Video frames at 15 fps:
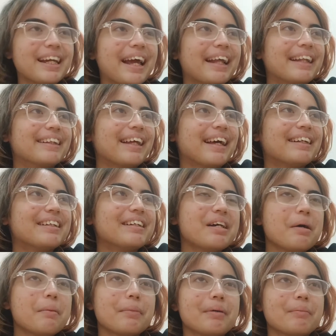And
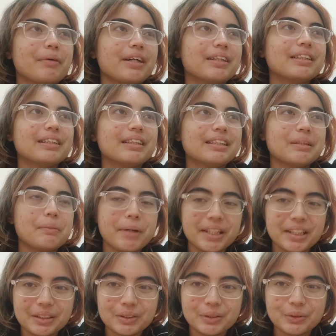then my brother, he's a
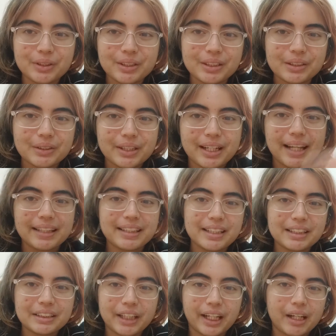medical student, so he like did
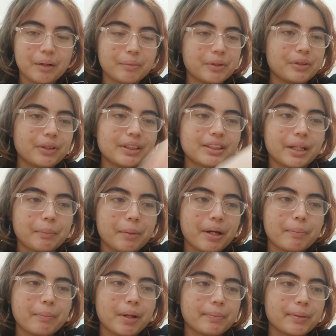a checkup, you know, I checked
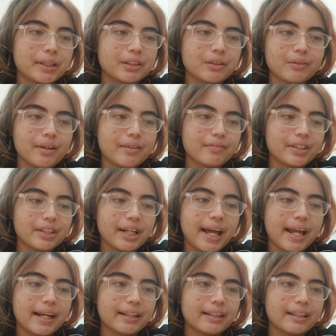my blood pressure, whatever,
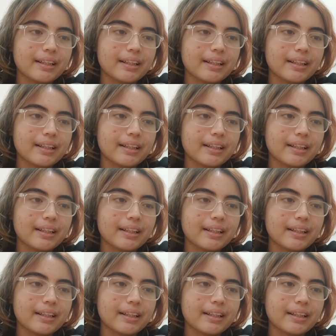and